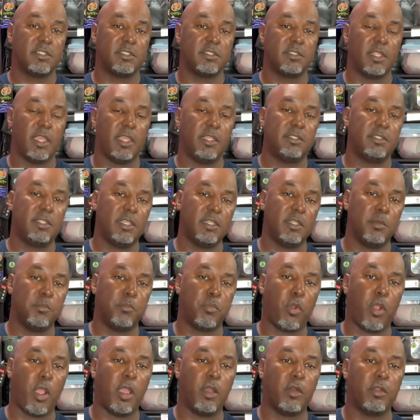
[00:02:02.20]
they tend to
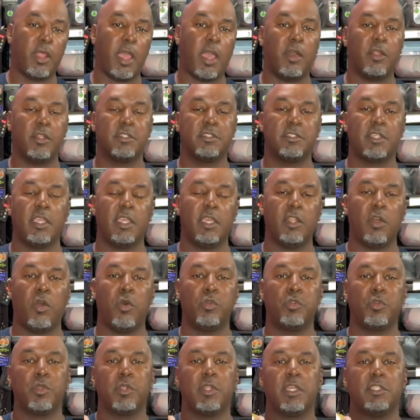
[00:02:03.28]
brown out as they get
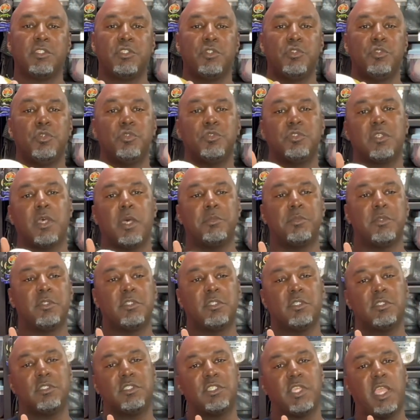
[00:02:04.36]
older unless you do something
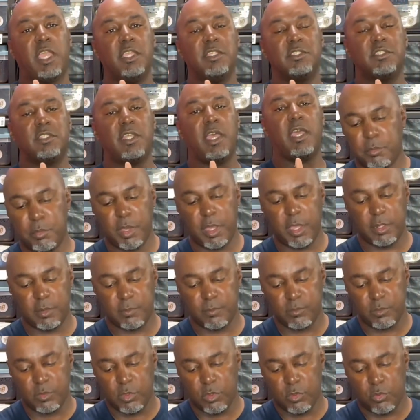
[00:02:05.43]
to change that. But
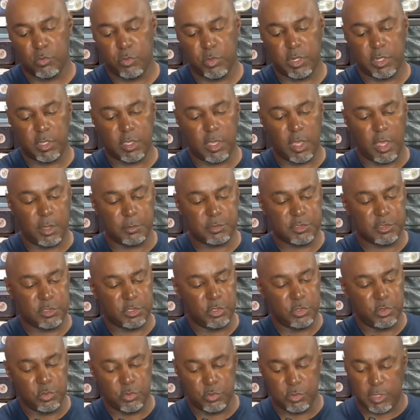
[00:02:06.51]
when it comes
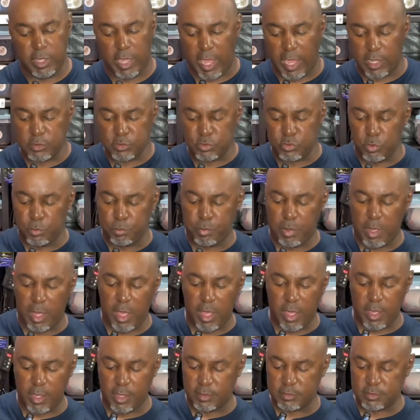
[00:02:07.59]
to the actual
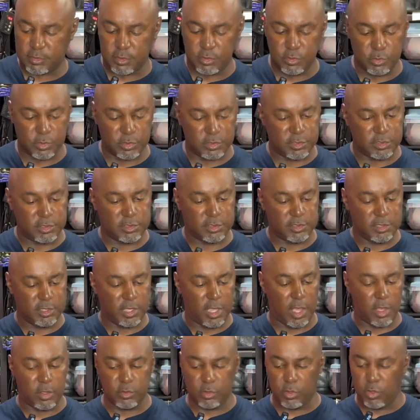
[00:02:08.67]
pieds, and you can just see
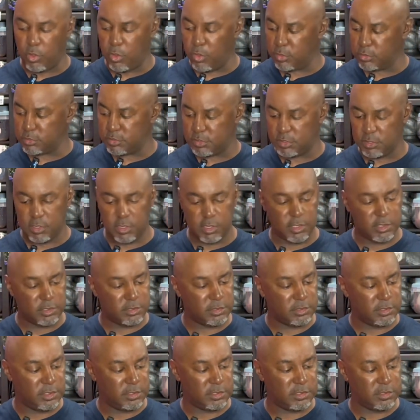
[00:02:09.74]
how long she is.
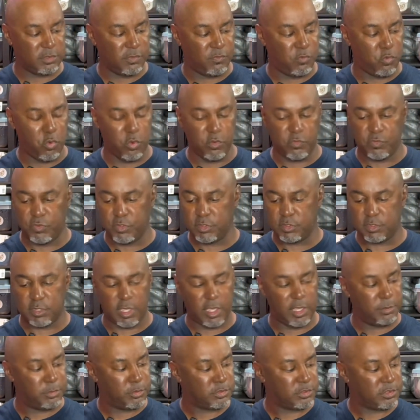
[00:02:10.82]
This is a 4-foot
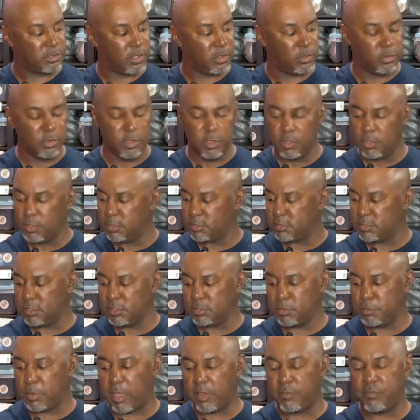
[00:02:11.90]
table, so she's
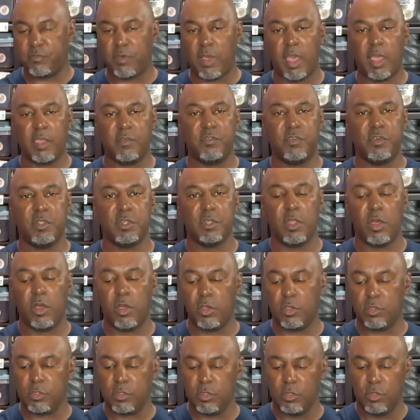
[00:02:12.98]
about 5 foot
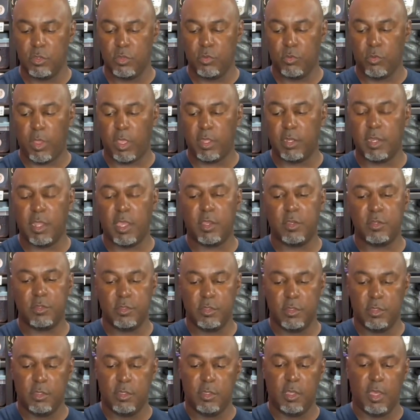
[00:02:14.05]
long right now.
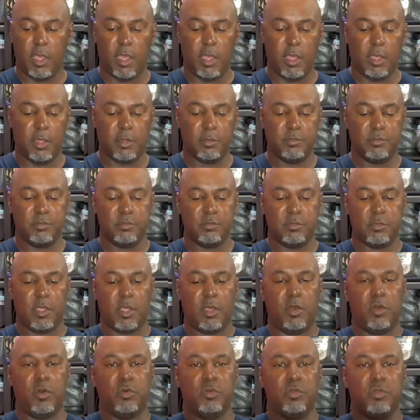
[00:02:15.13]
I'll
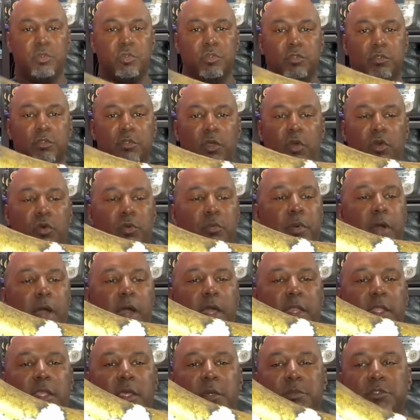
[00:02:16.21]
hold her whole
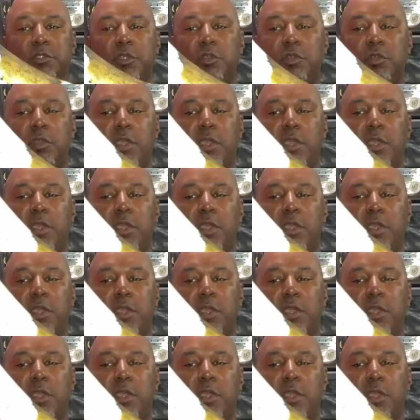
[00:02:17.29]
body up so you